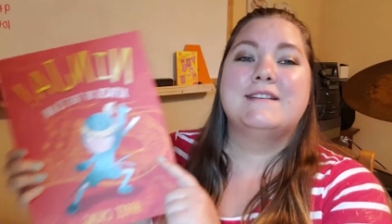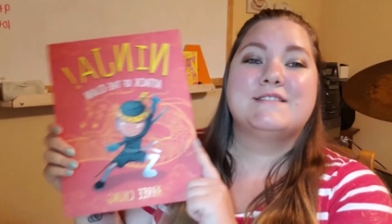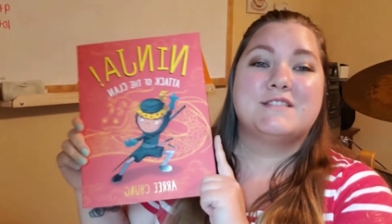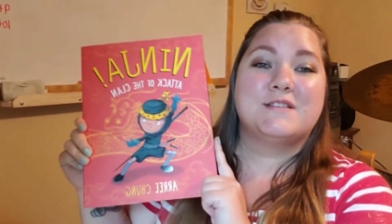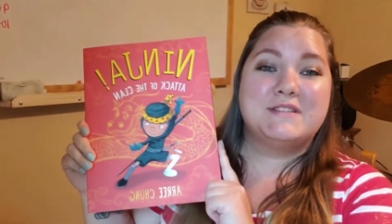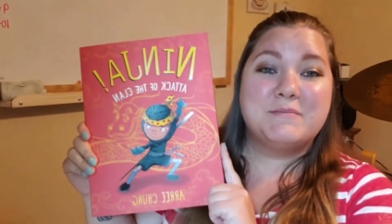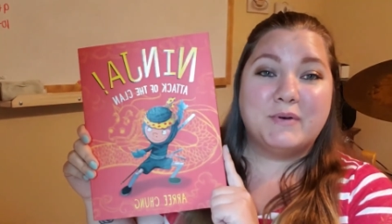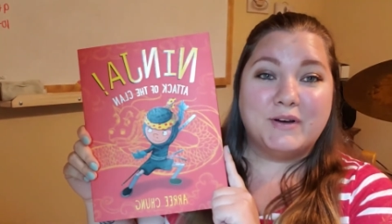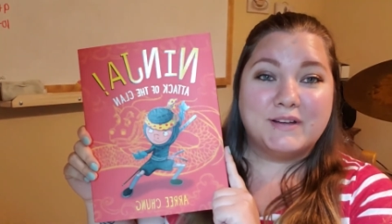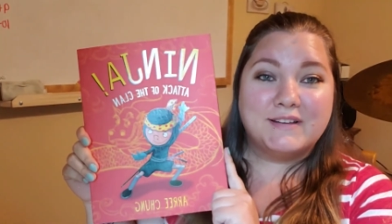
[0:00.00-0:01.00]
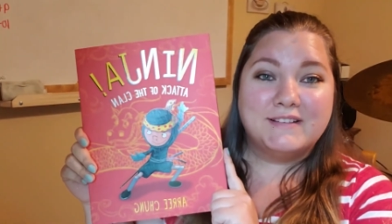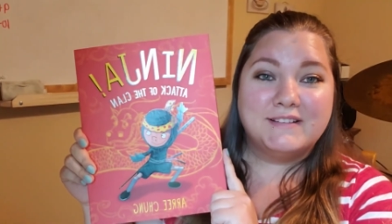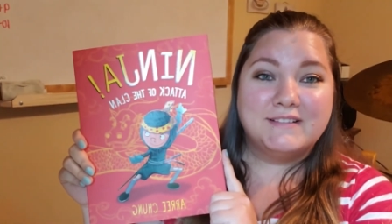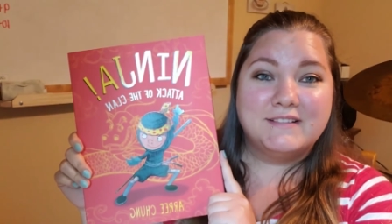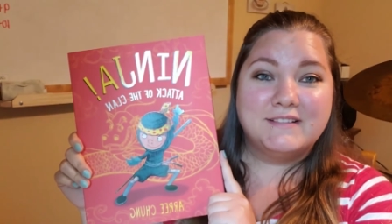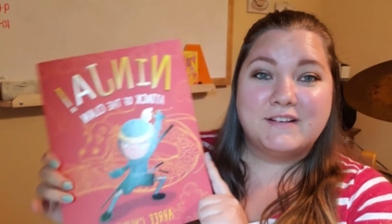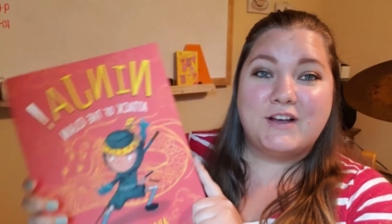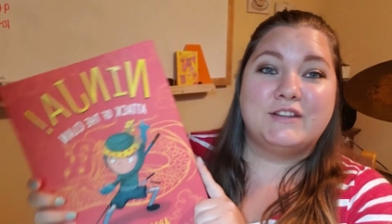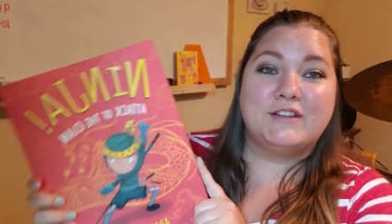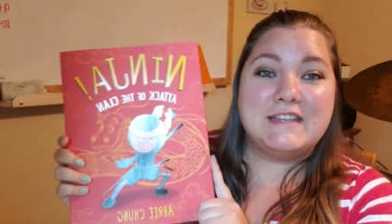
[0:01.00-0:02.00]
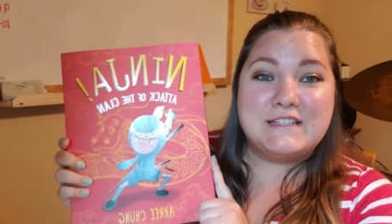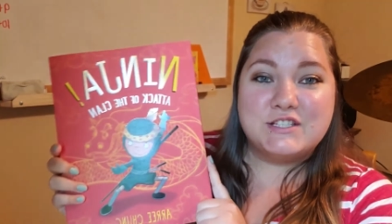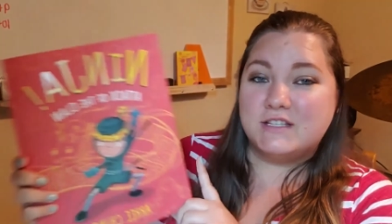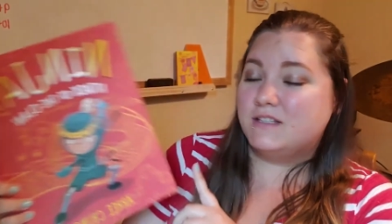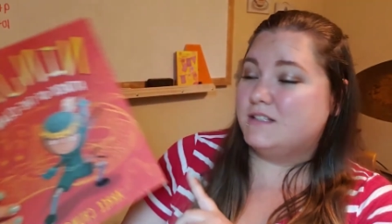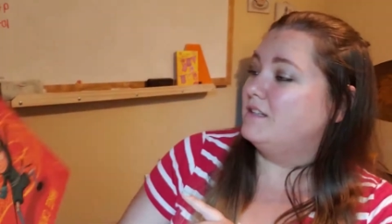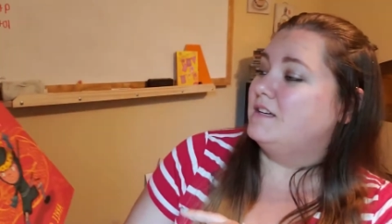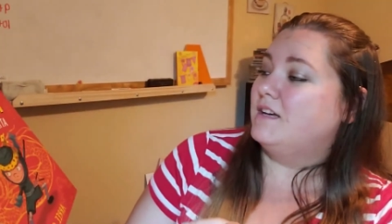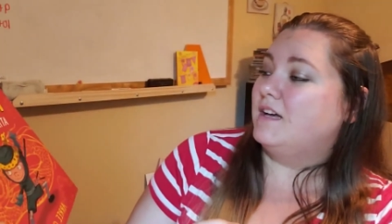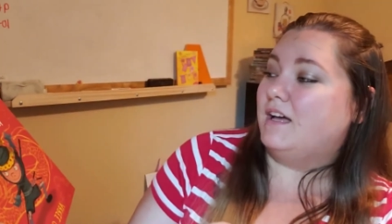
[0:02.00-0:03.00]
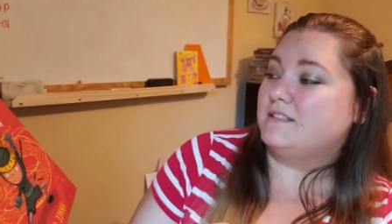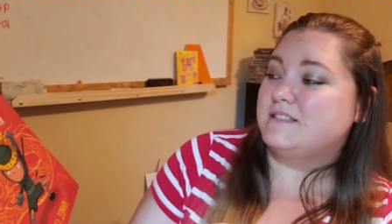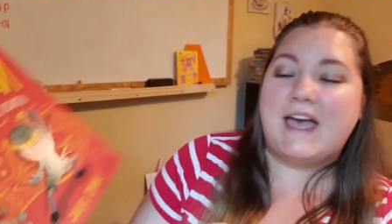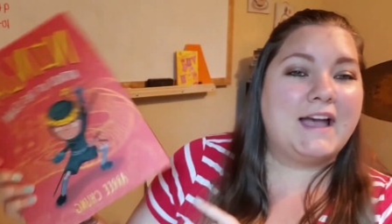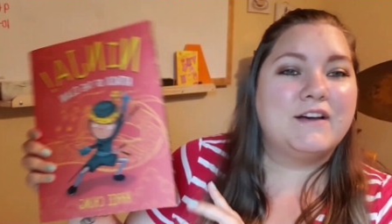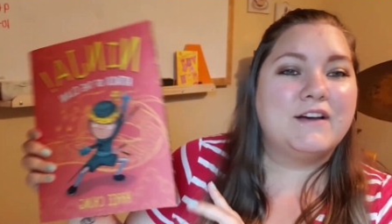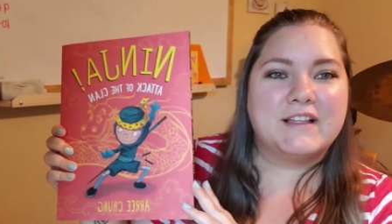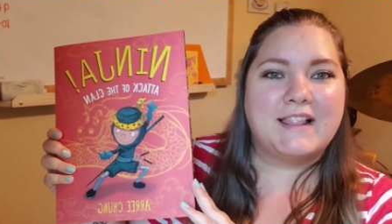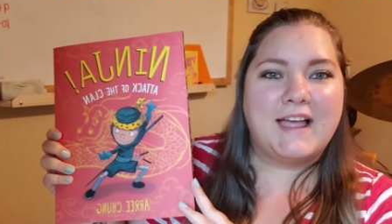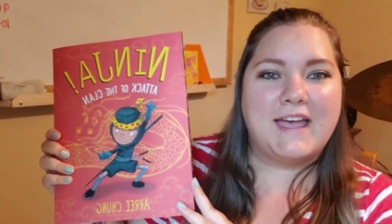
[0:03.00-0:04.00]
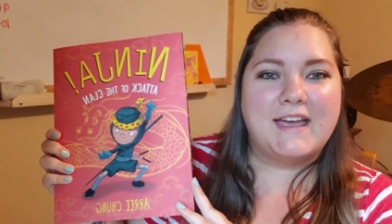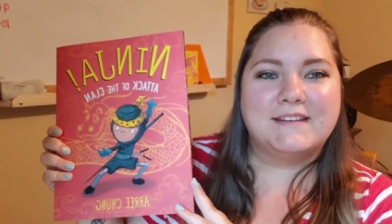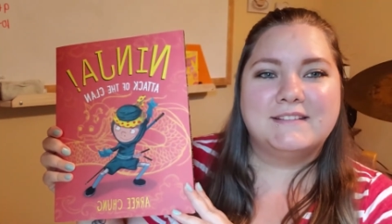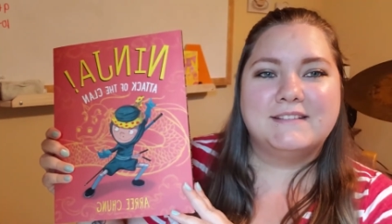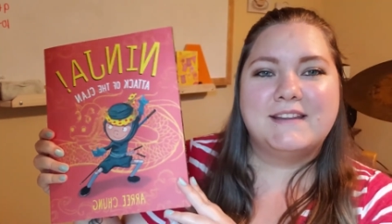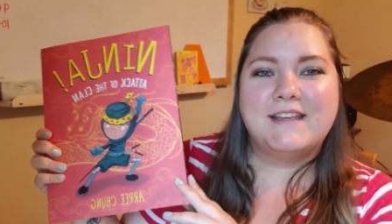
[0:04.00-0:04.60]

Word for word: So it's a book called Ninja Attack of the Clan.